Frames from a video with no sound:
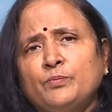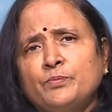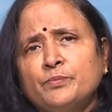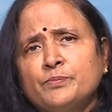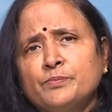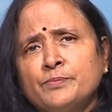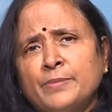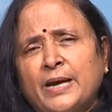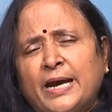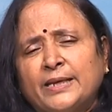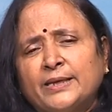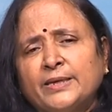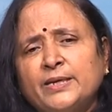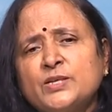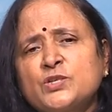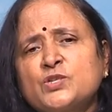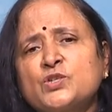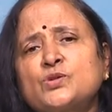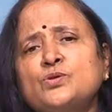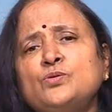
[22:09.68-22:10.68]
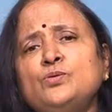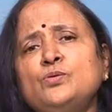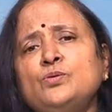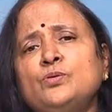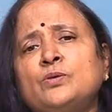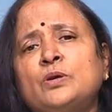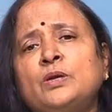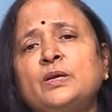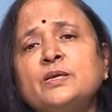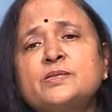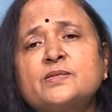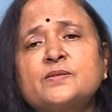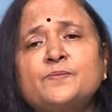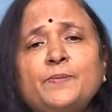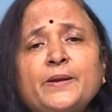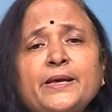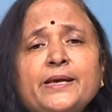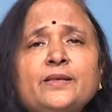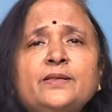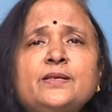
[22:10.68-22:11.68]
managed to
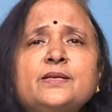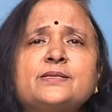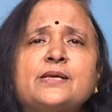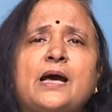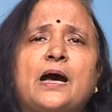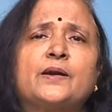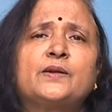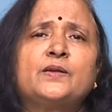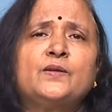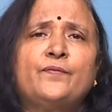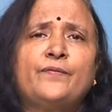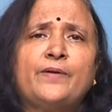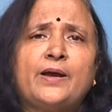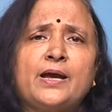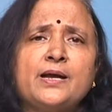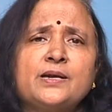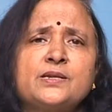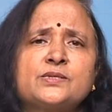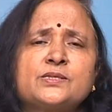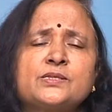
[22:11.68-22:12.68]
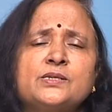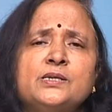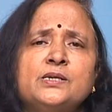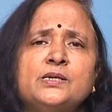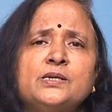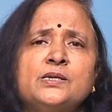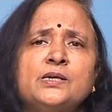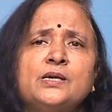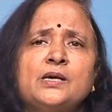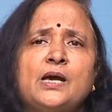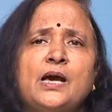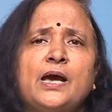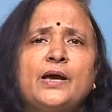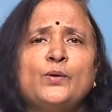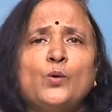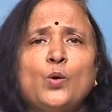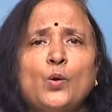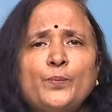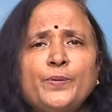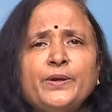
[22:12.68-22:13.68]
display these artifacts and
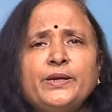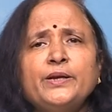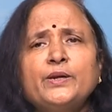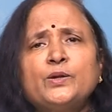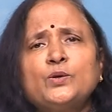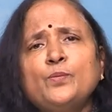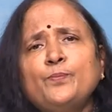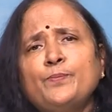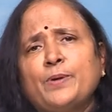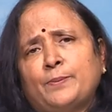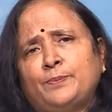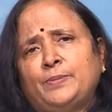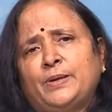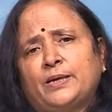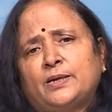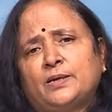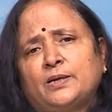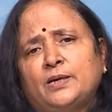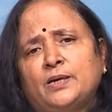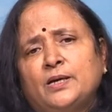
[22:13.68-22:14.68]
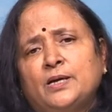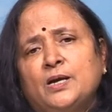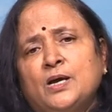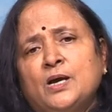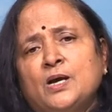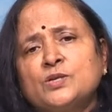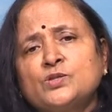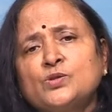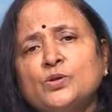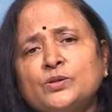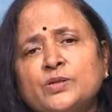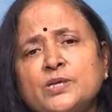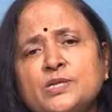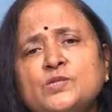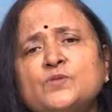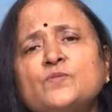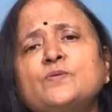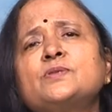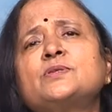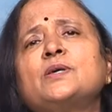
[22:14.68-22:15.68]
open it to public. So, this
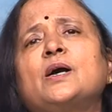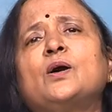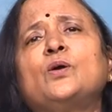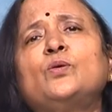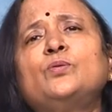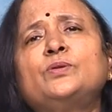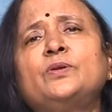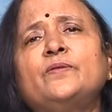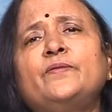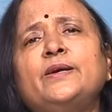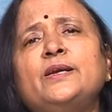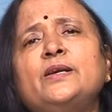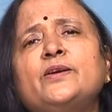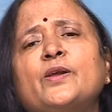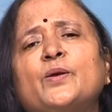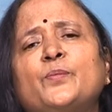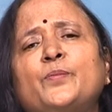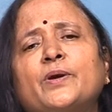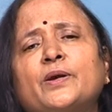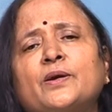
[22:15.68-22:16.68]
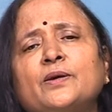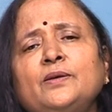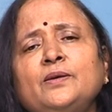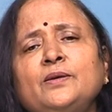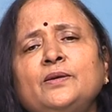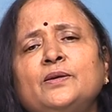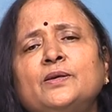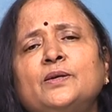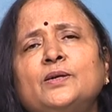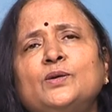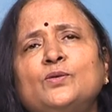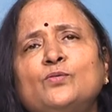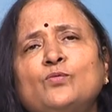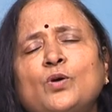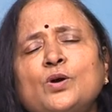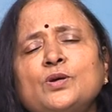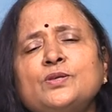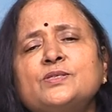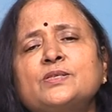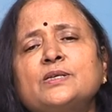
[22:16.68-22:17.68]
was how the veiled replica
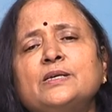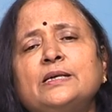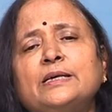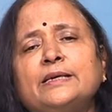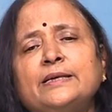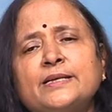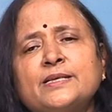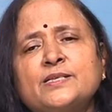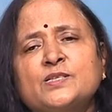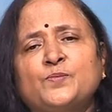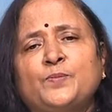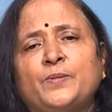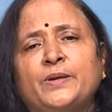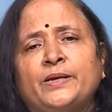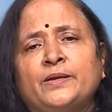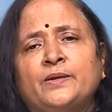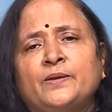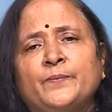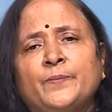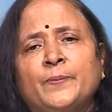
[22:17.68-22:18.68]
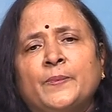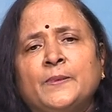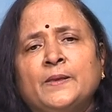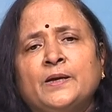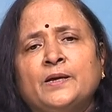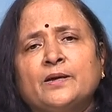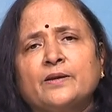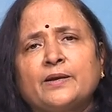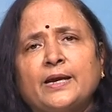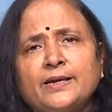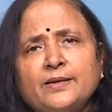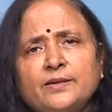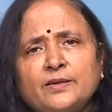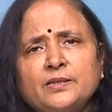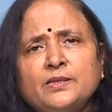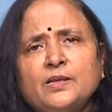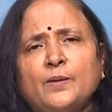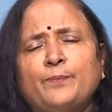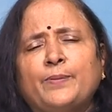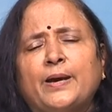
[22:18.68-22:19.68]
was displayed right in
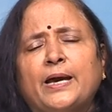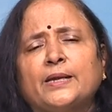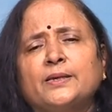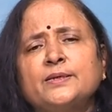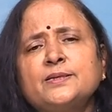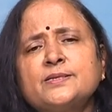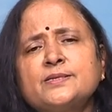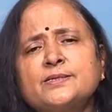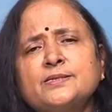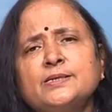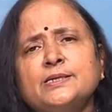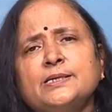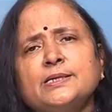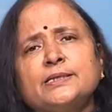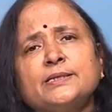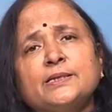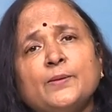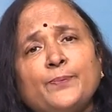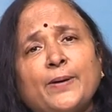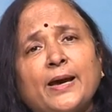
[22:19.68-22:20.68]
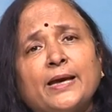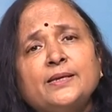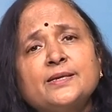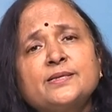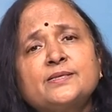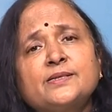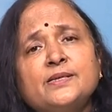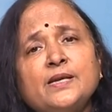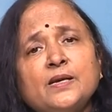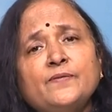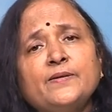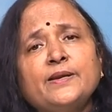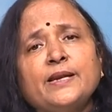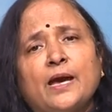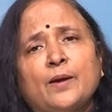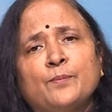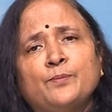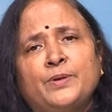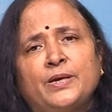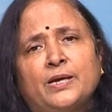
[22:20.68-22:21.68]
the palace. The palace gave an
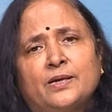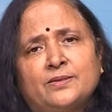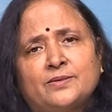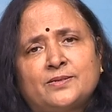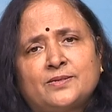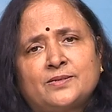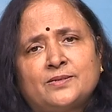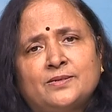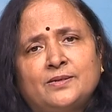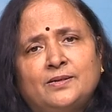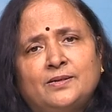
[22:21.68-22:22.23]
ambience.